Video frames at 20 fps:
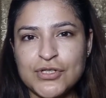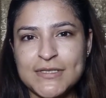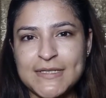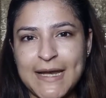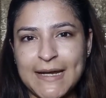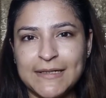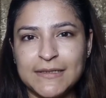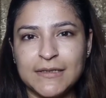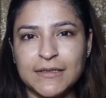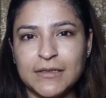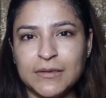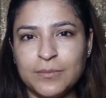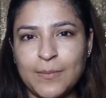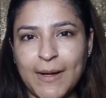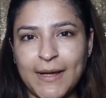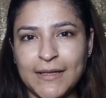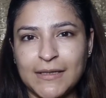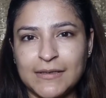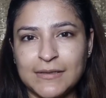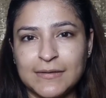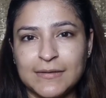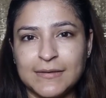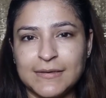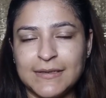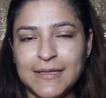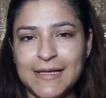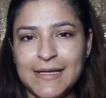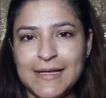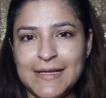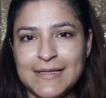just entered my
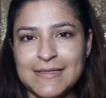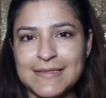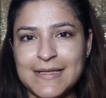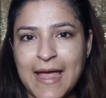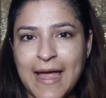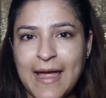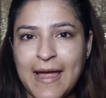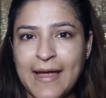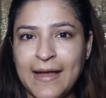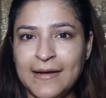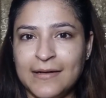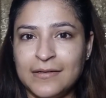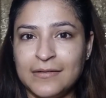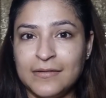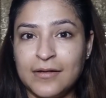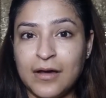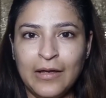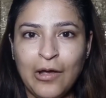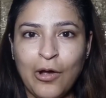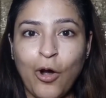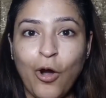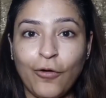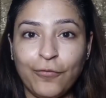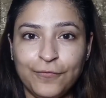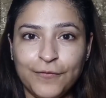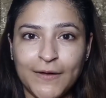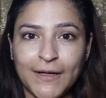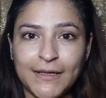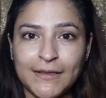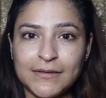30s, and
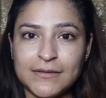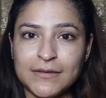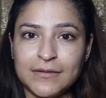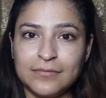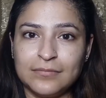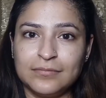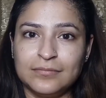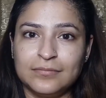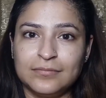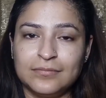of late